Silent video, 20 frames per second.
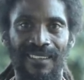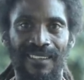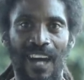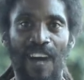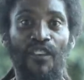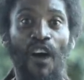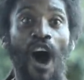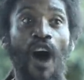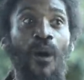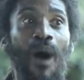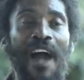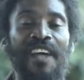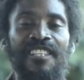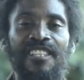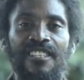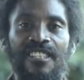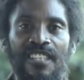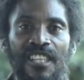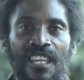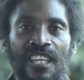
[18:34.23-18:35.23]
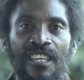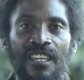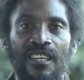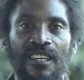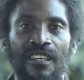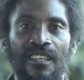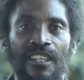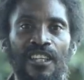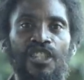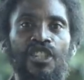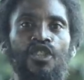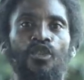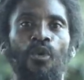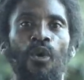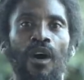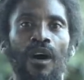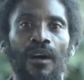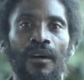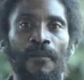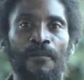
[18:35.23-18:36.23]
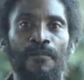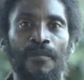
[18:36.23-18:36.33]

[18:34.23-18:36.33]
of how I see Yeshua.